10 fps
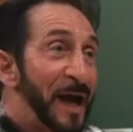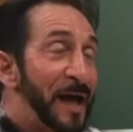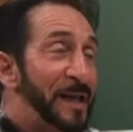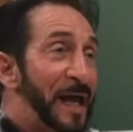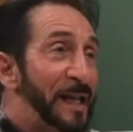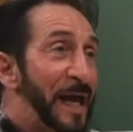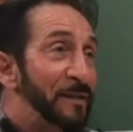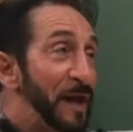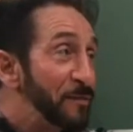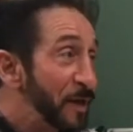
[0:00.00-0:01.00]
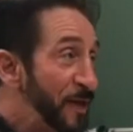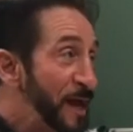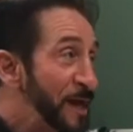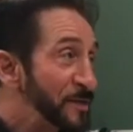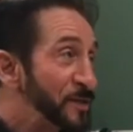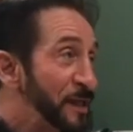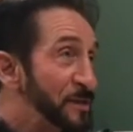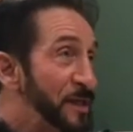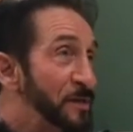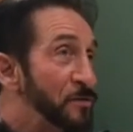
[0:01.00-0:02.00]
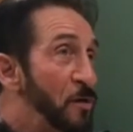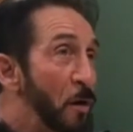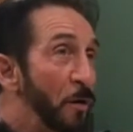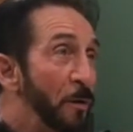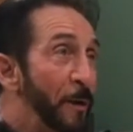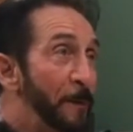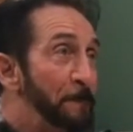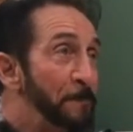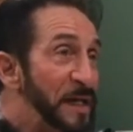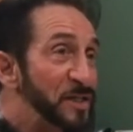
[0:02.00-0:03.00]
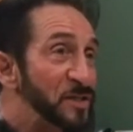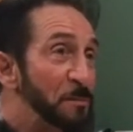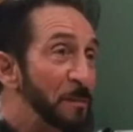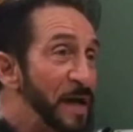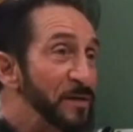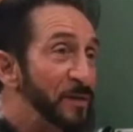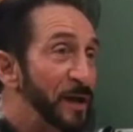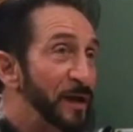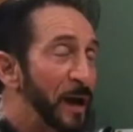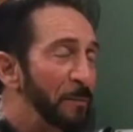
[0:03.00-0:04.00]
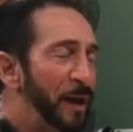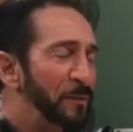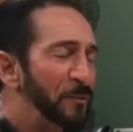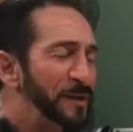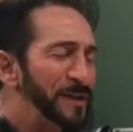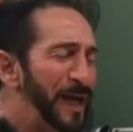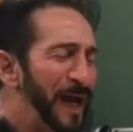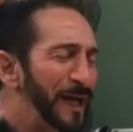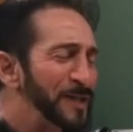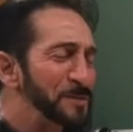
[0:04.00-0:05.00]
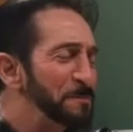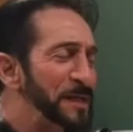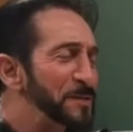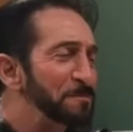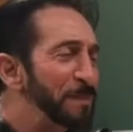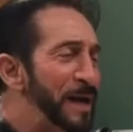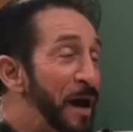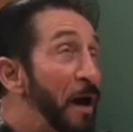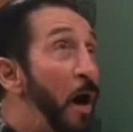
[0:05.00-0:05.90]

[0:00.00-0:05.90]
And then they had this thing that said, no mixed bathing. I'm like, what the heck is mixed bathing?